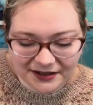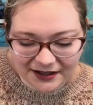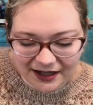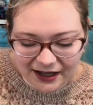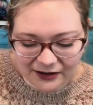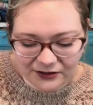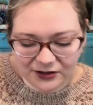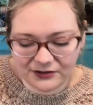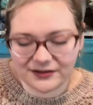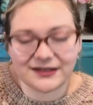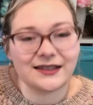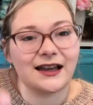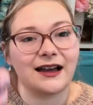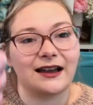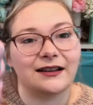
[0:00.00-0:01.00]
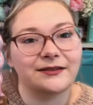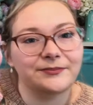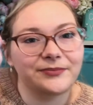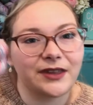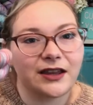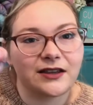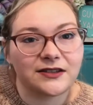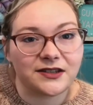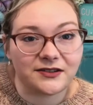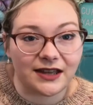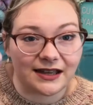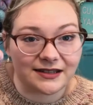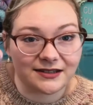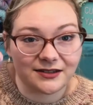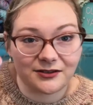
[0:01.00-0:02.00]
How cute is that? So yes,
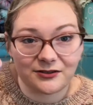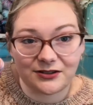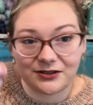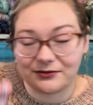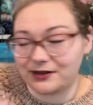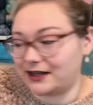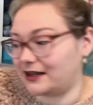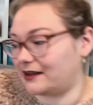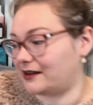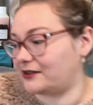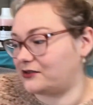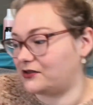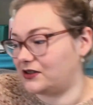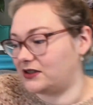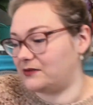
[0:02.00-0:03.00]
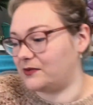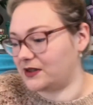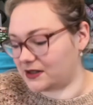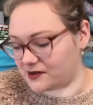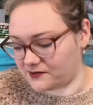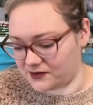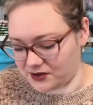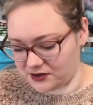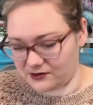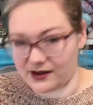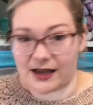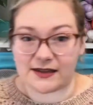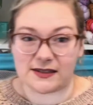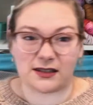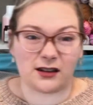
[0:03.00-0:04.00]
those 3 I treated myself to
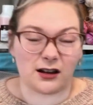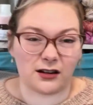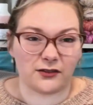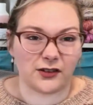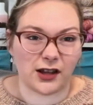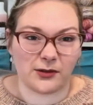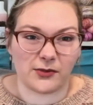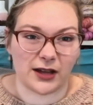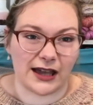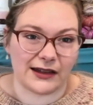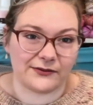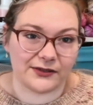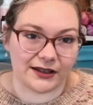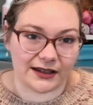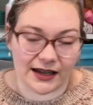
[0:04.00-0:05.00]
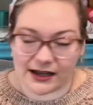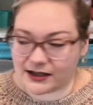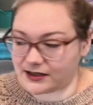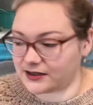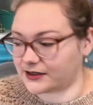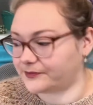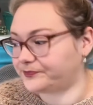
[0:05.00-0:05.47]
as kind of like my advent calendar.